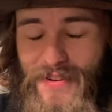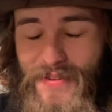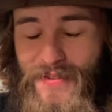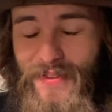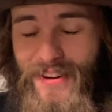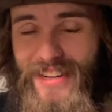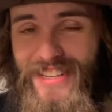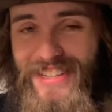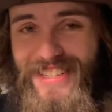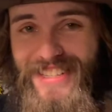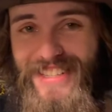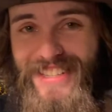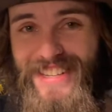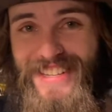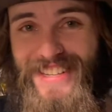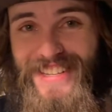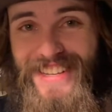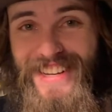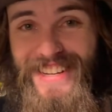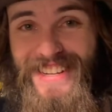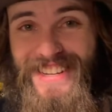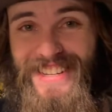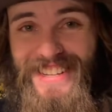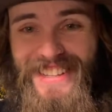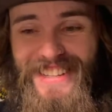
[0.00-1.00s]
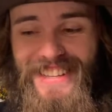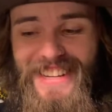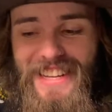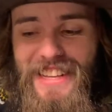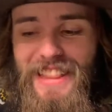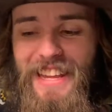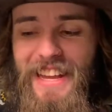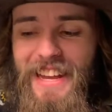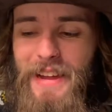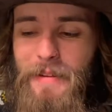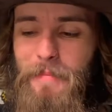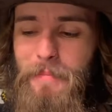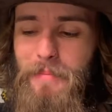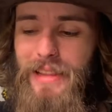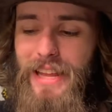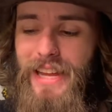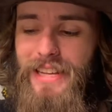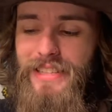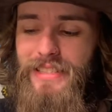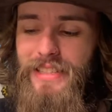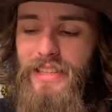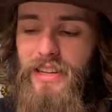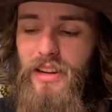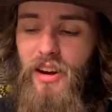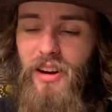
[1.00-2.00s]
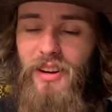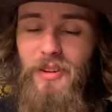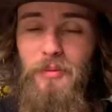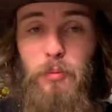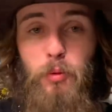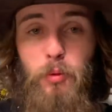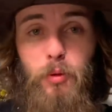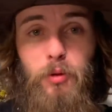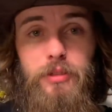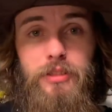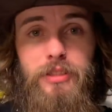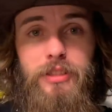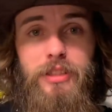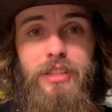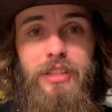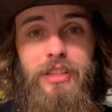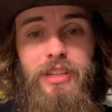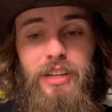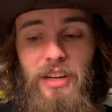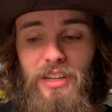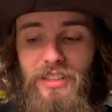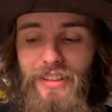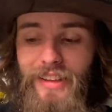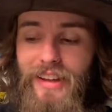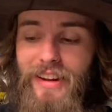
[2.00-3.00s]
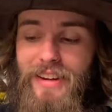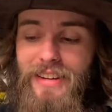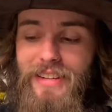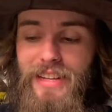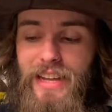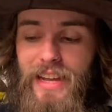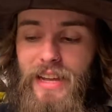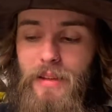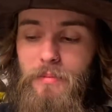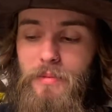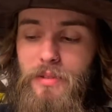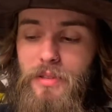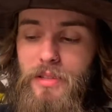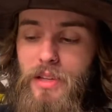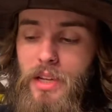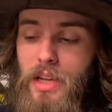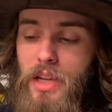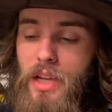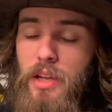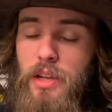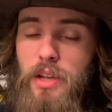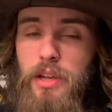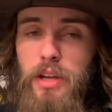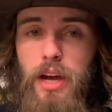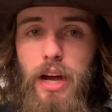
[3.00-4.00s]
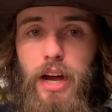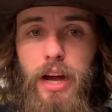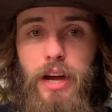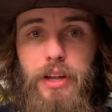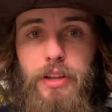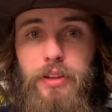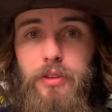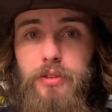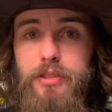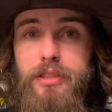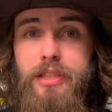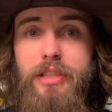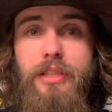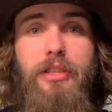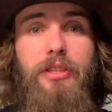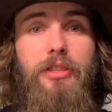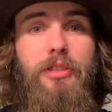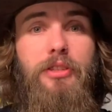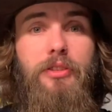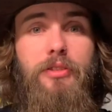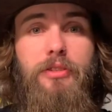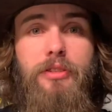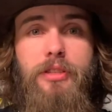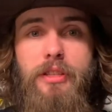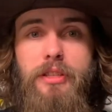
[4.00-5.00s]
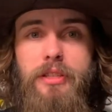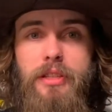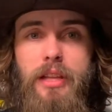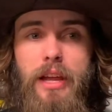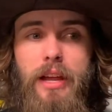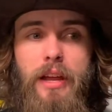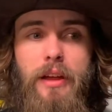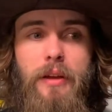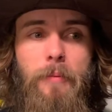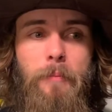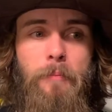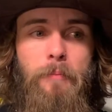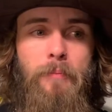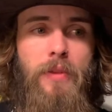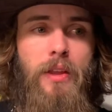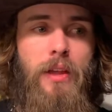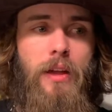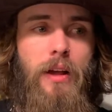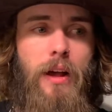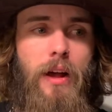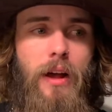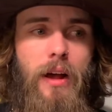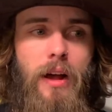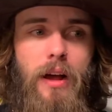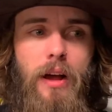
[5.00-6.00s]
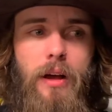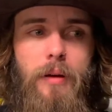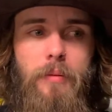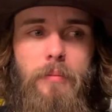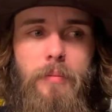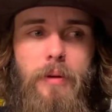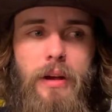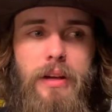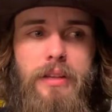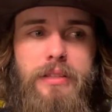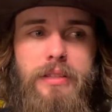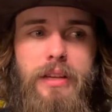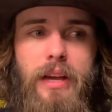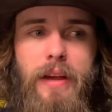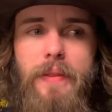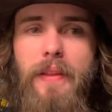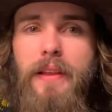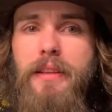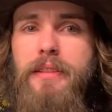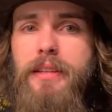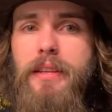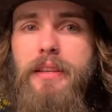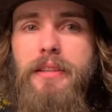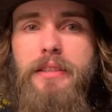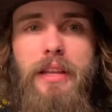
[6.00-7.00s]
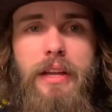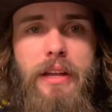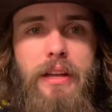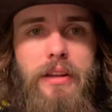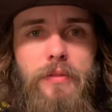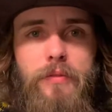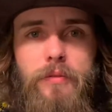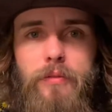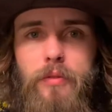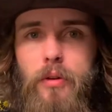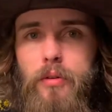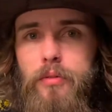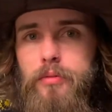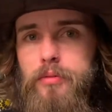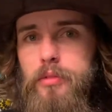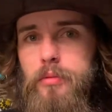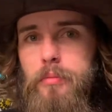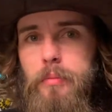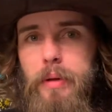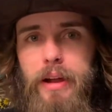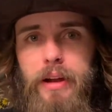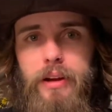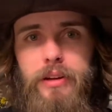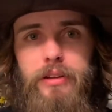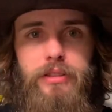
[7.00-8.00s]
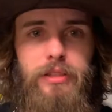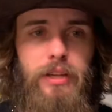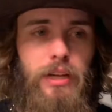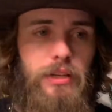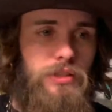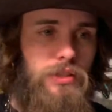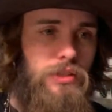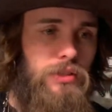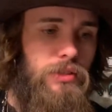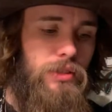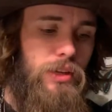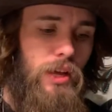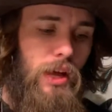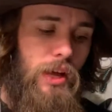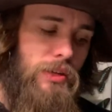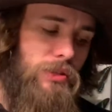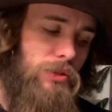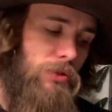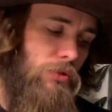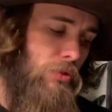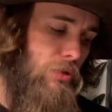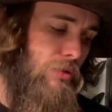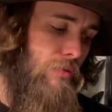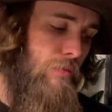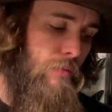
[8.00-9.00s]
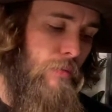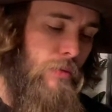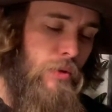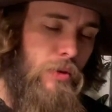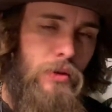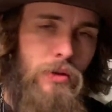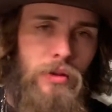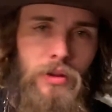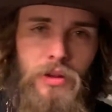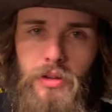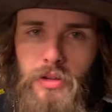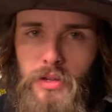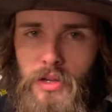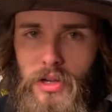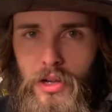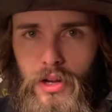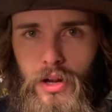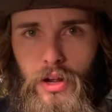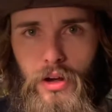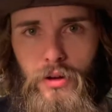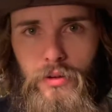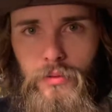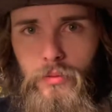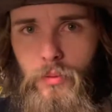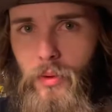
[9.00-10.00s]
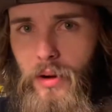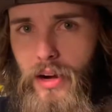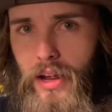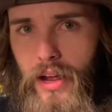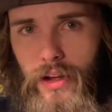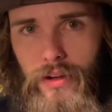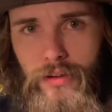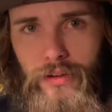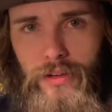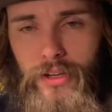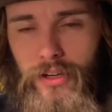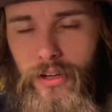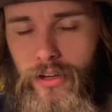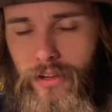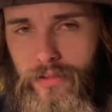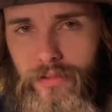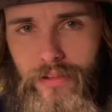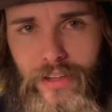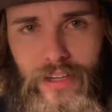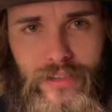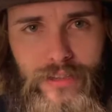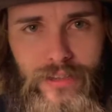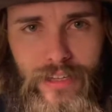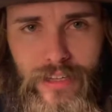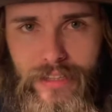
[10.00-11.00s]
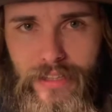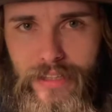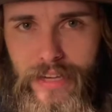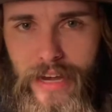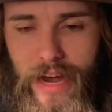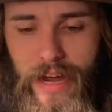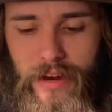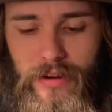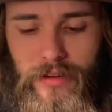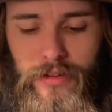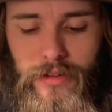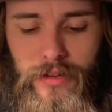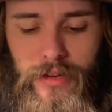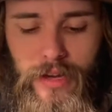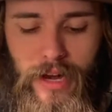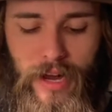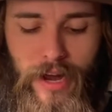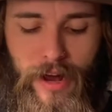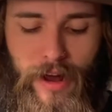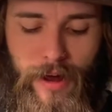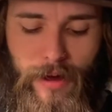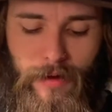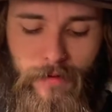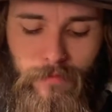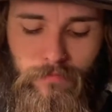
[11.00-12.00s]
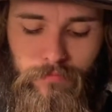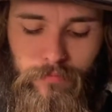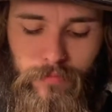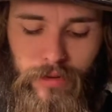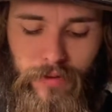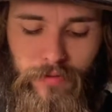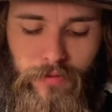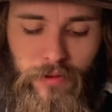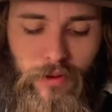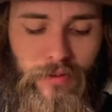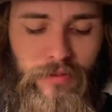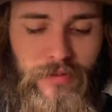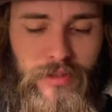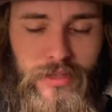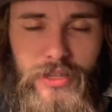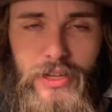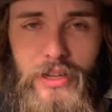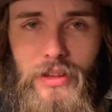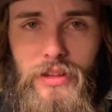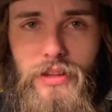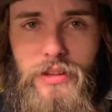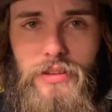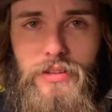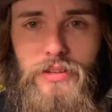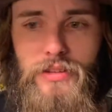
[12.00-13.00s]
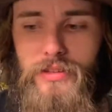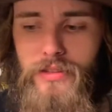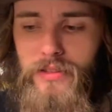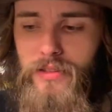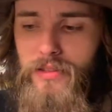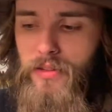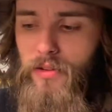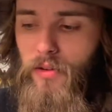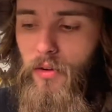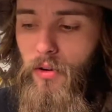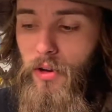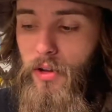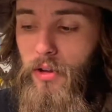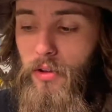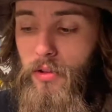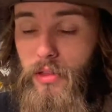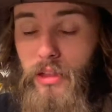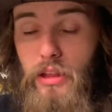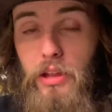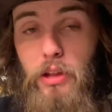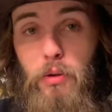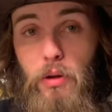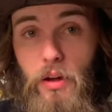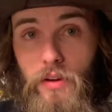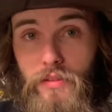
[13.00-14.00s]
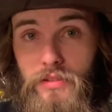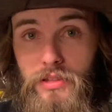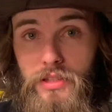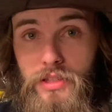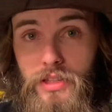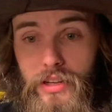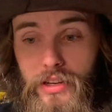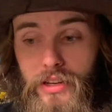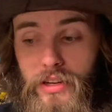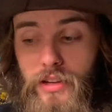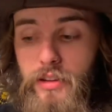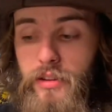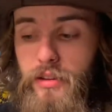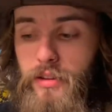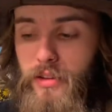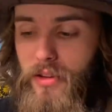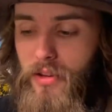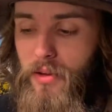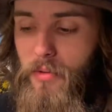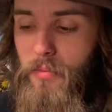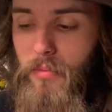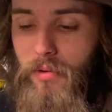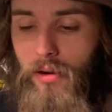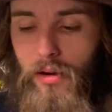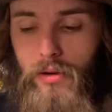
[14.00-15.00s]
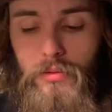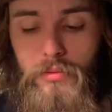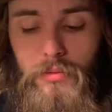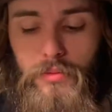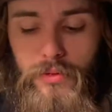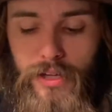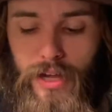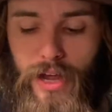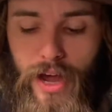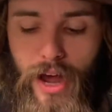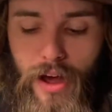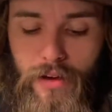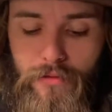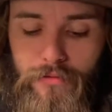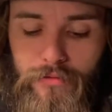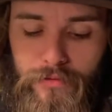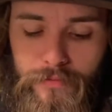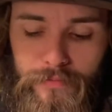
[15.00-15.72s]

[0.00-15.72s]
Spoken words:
which is essentially like a plastic cardboard. A lot of times you'll see this used as like a sign that says like vote for mayor such and such, or things like that. If you haven't seen this, or you think you haven't seen it, you probably have.